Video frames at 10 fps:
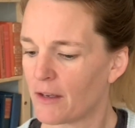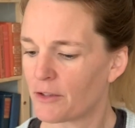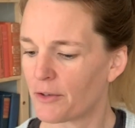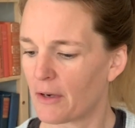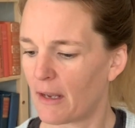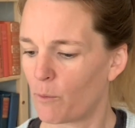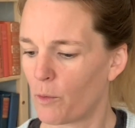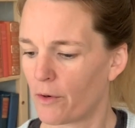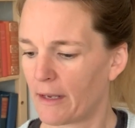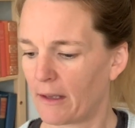Sir
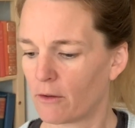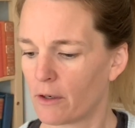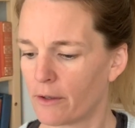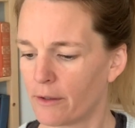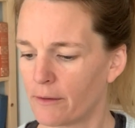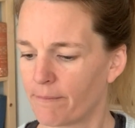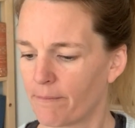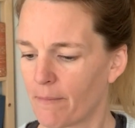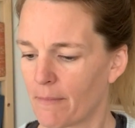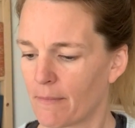Edward Elgar,
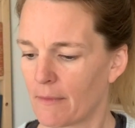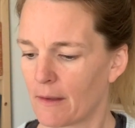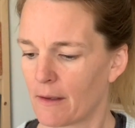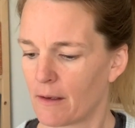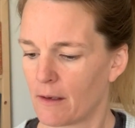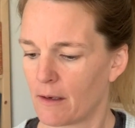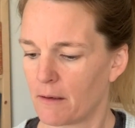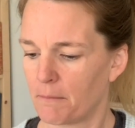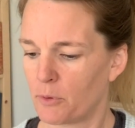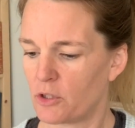
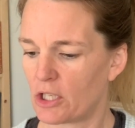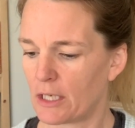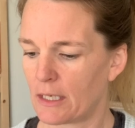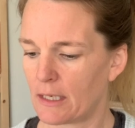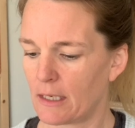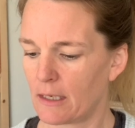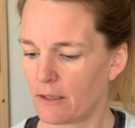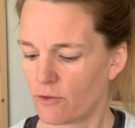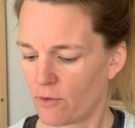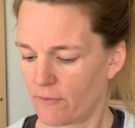Puccini,
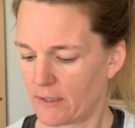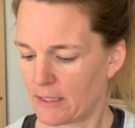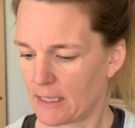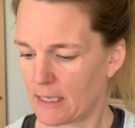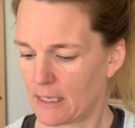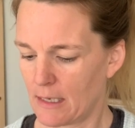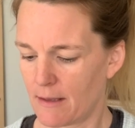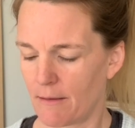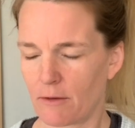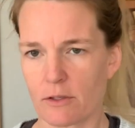Stravinsky, and
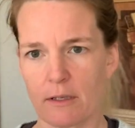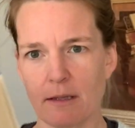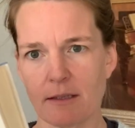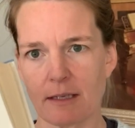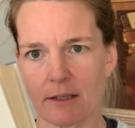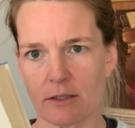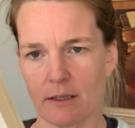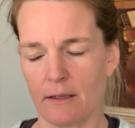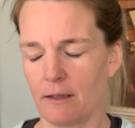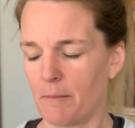then there's in
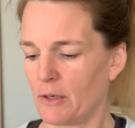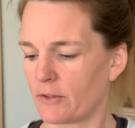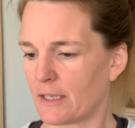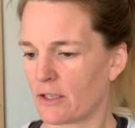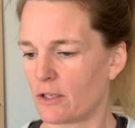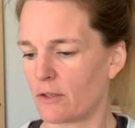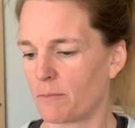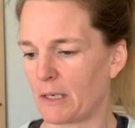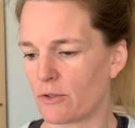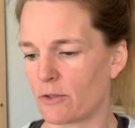the middle section, there's
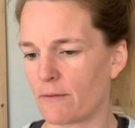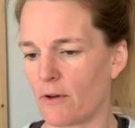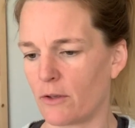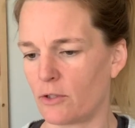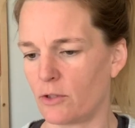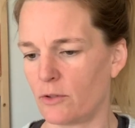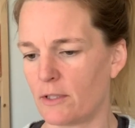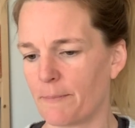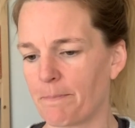pictures of all the dudes.